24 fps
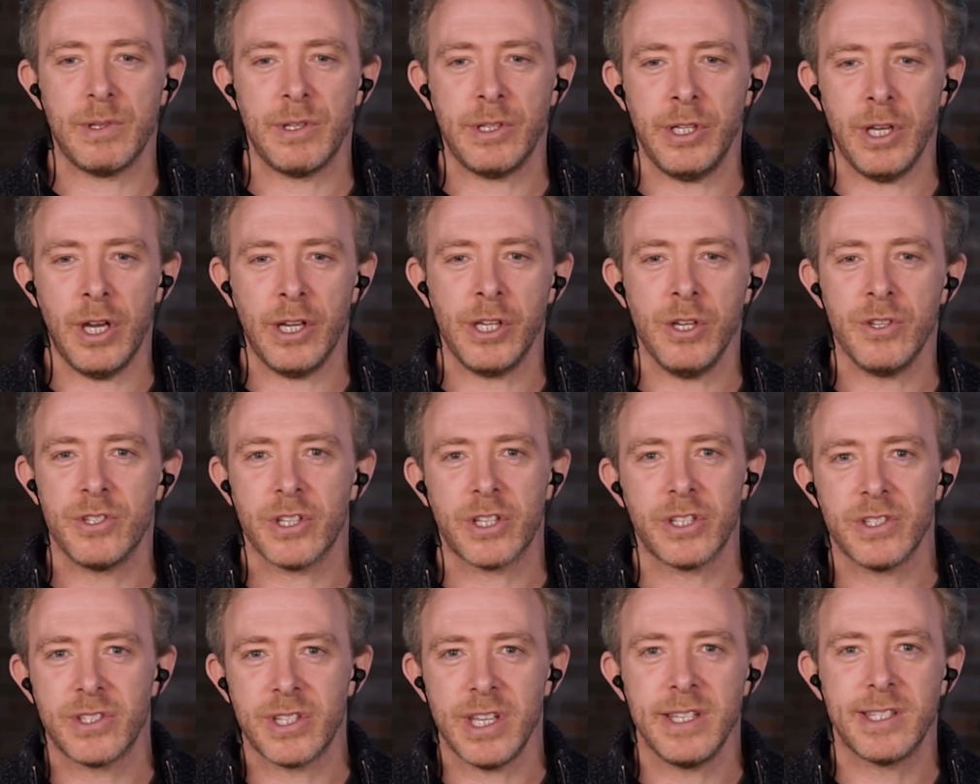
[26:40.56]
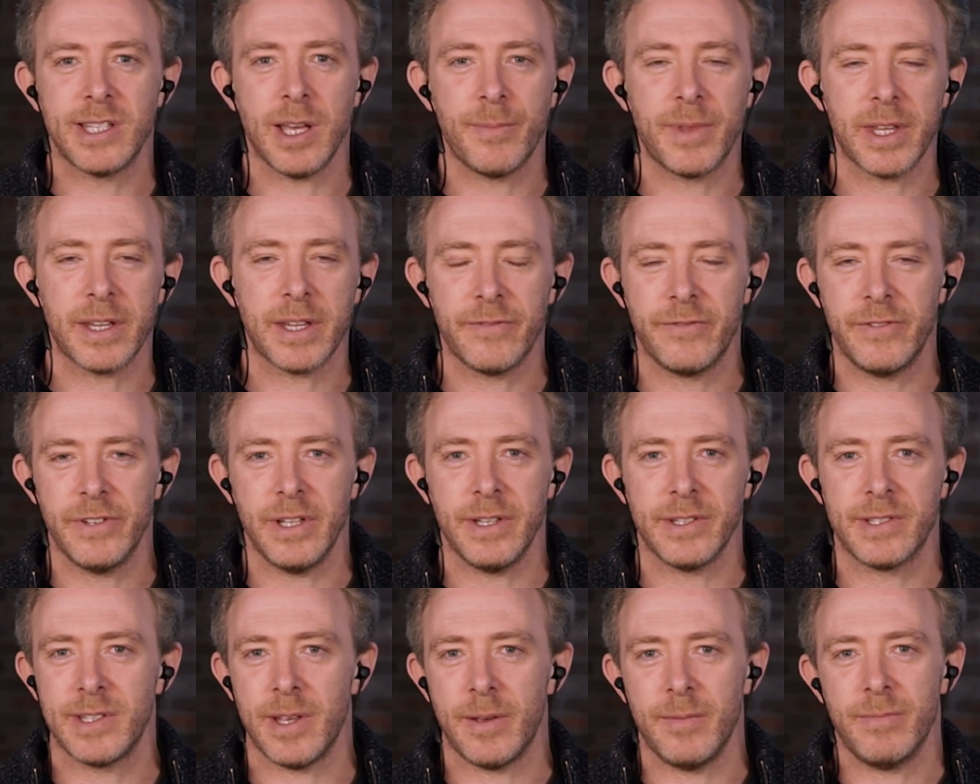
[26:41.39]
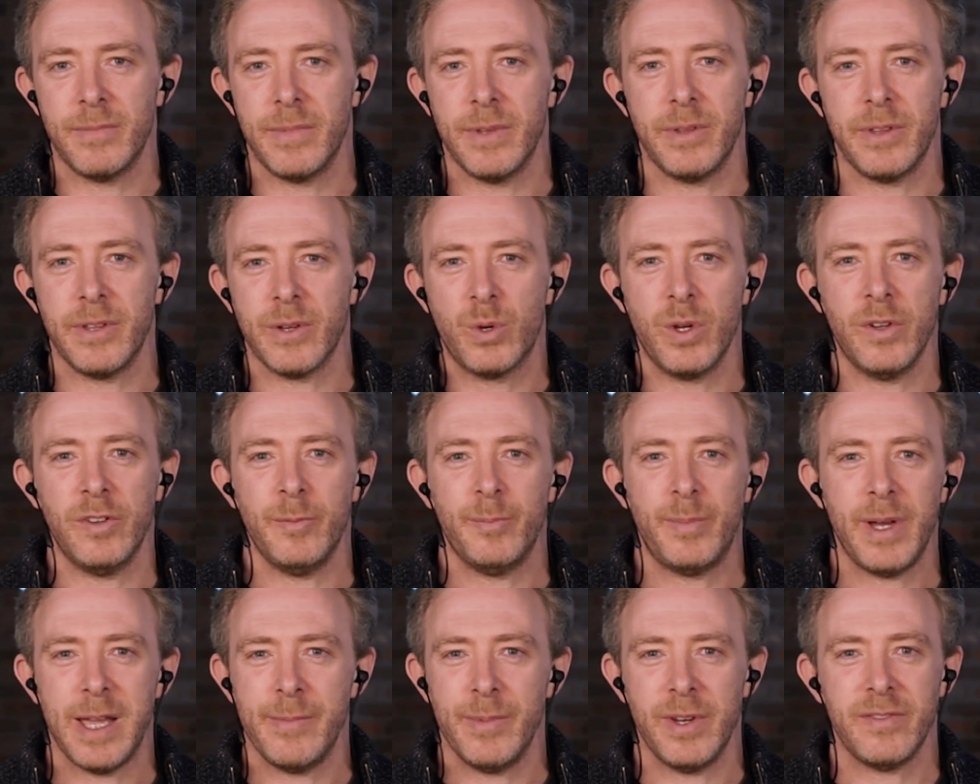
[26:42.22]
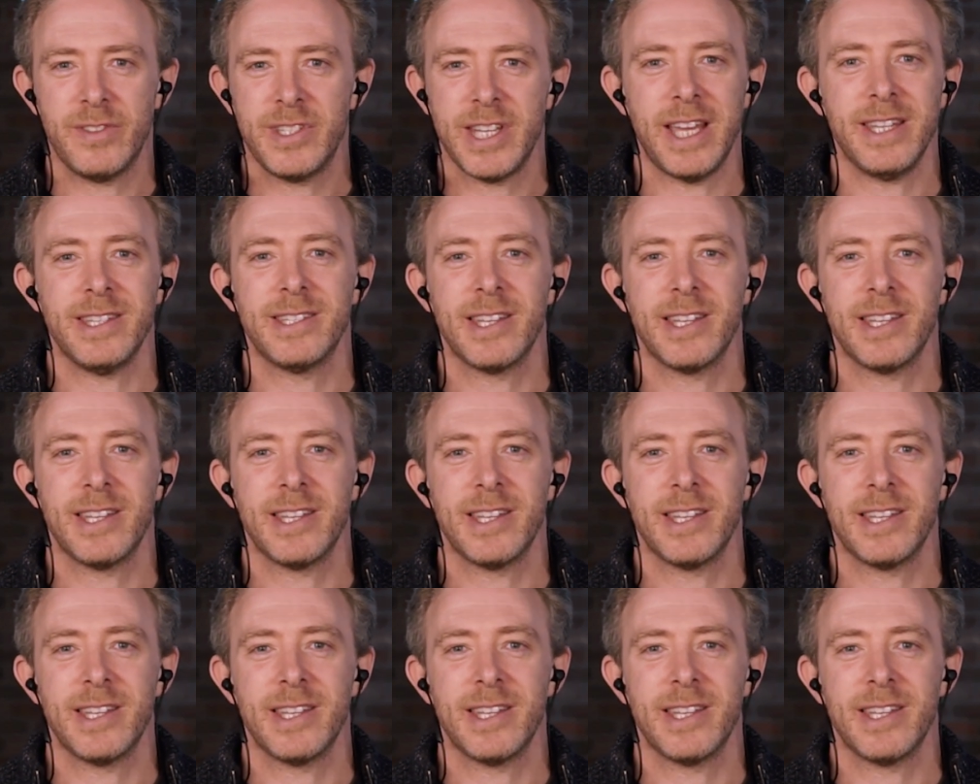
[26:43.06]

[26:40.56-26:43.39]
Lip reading: a user can see something for the equivalent payment of 10